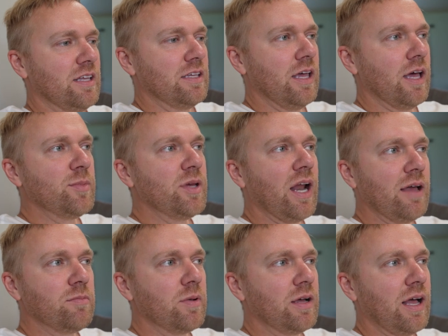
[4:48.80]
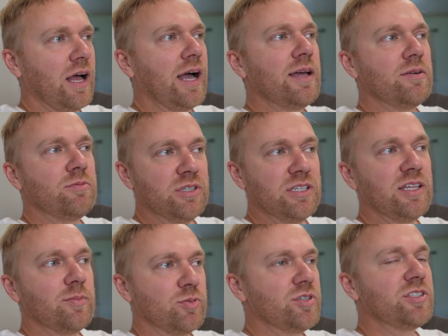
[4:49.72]
Yeah, I mean, I I
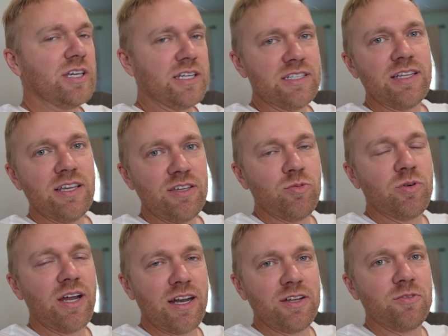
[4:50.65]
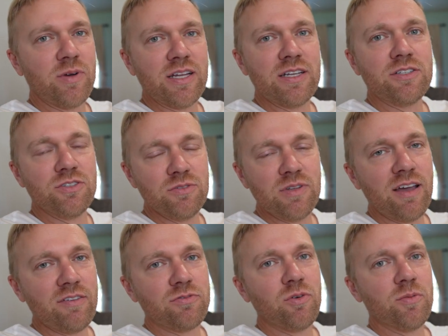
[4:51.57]
really appreciated that you went out of your way to do
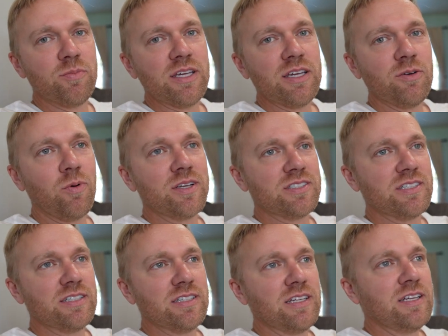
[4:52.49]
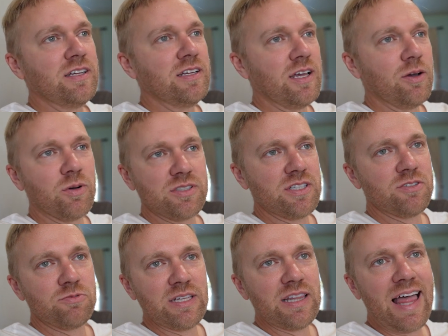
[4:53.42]
that for me. It wasn't it wasn't
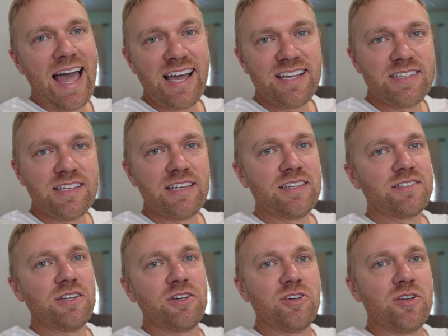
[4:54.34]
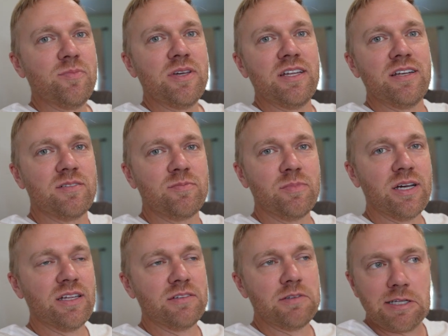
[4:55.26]
as relaxing as it could have been,
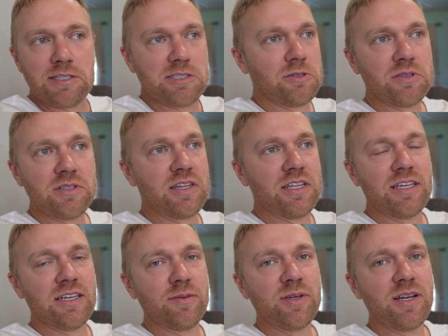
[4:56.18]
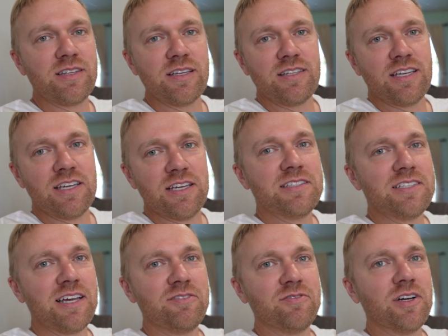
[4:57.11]
but that's the only thing. I mean, I think the kids
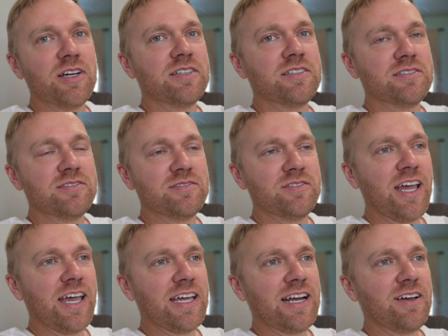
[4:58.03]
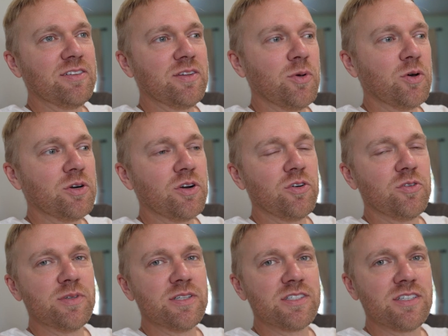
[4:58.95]
had fun hanging out in the
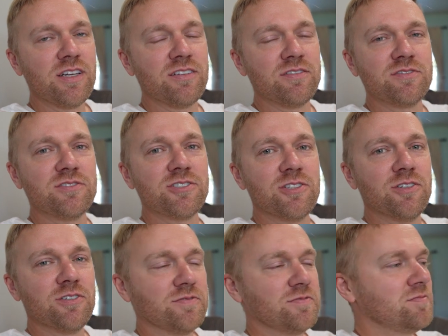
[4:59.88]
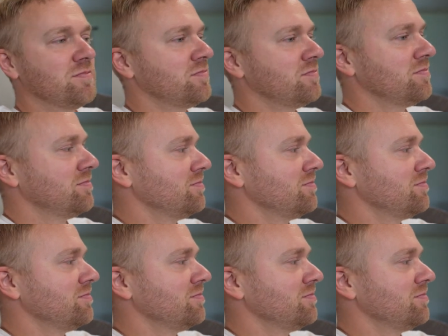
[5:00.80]
motorhome and